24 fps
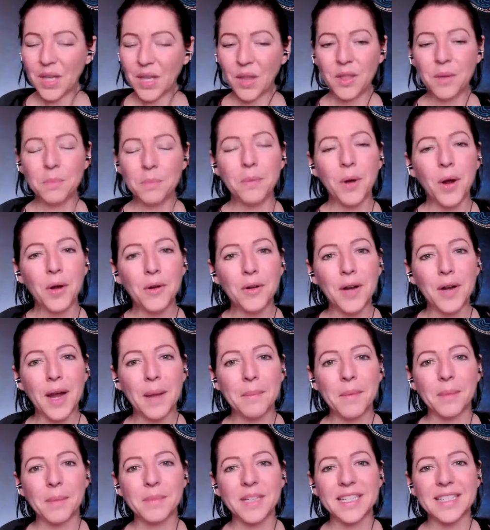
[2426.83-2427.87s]
the
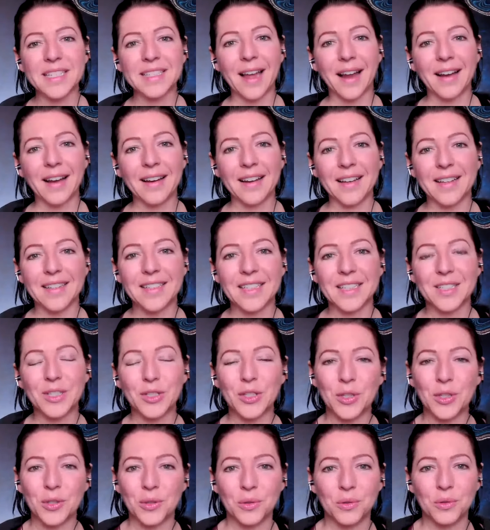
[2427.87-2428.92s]
program. I'm excited
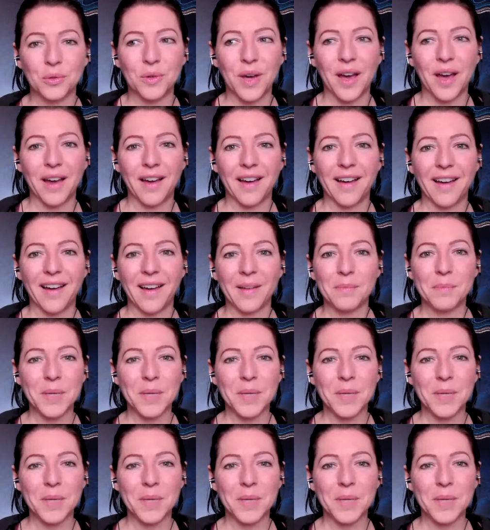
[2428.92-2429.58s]
to uh,